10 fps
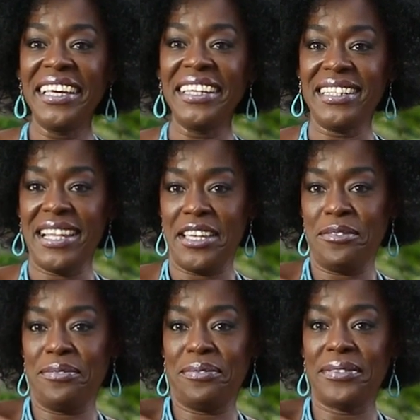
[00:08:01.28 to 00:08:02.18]
in
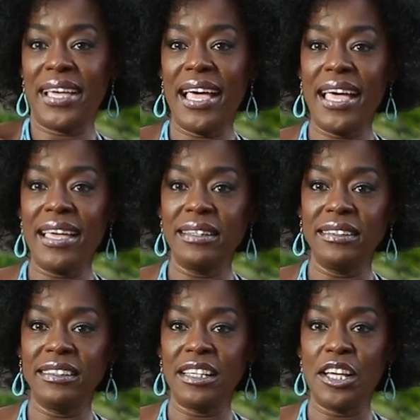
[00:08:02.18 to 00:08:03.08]
life,
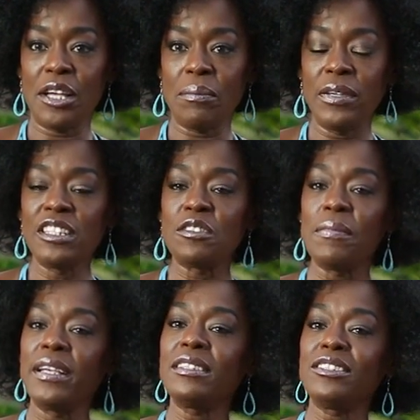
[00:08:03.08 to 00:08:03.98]
and it's
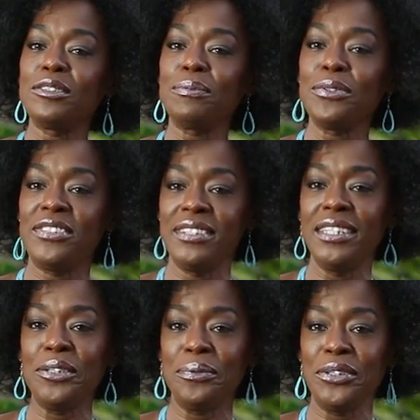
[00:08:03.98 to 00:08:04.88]
best to
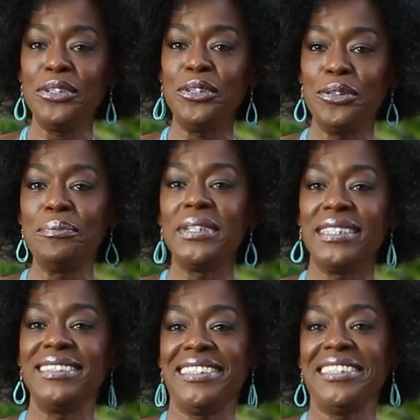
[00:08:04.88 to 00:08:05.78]
proceed with
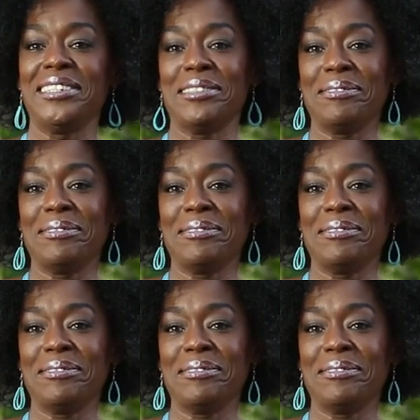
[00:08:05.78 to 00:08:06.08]
humility.